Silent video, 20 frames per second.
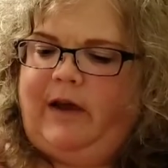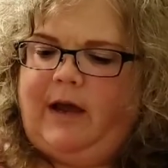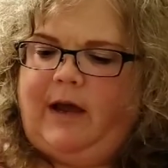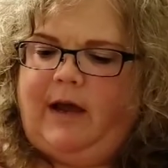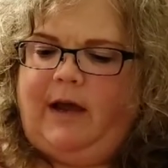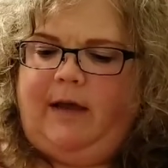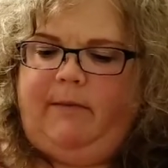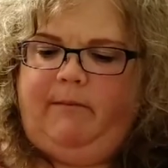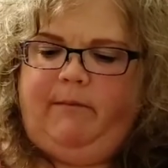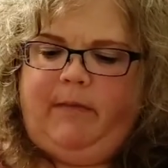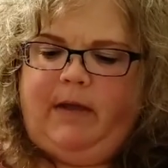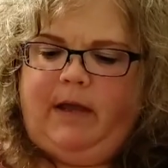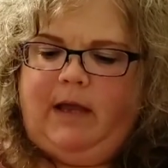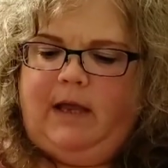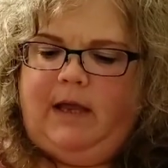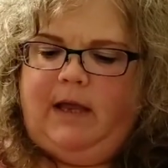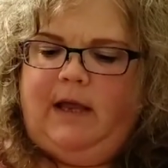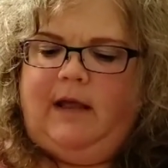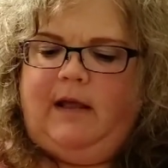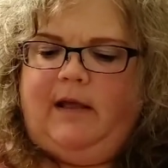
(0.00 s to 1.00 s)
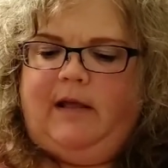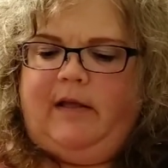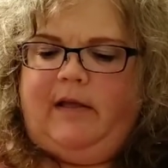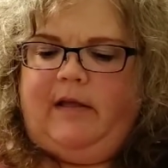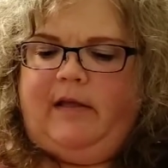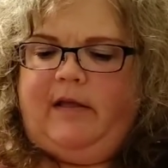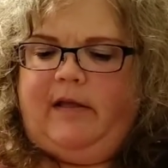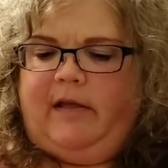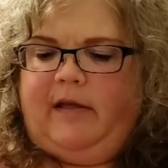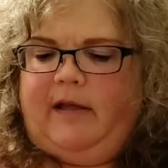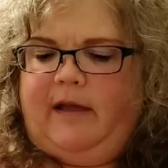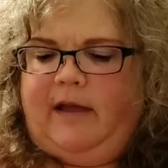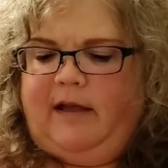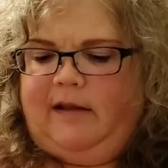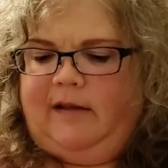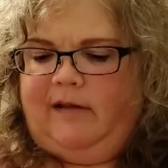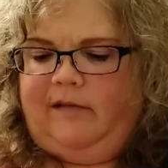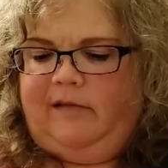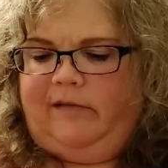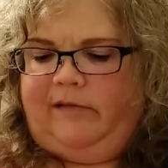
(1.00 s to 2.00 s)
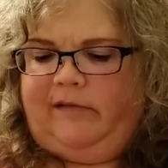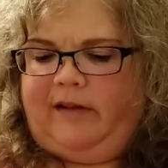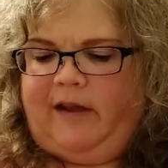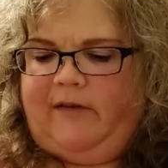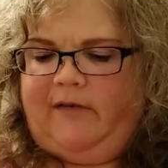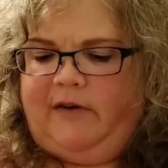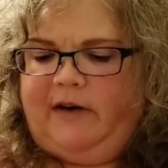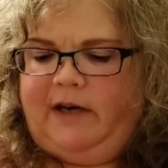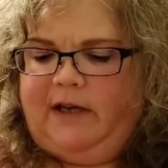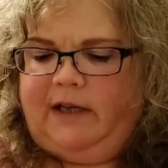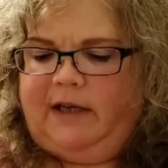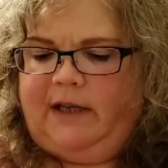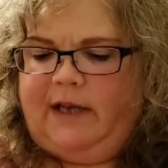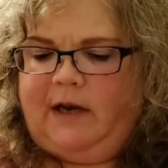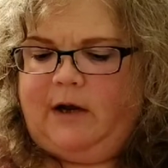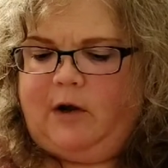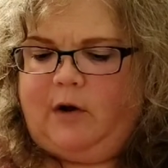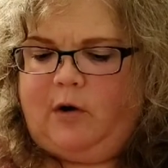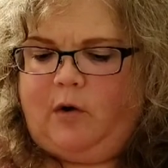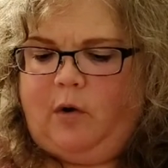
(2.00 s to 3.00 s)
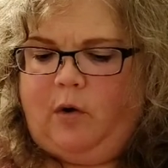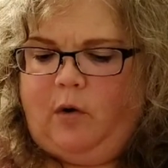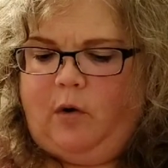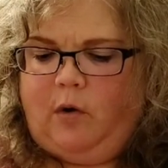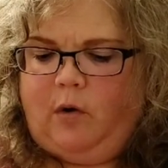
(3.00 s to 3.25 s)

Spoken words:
time. It is definitely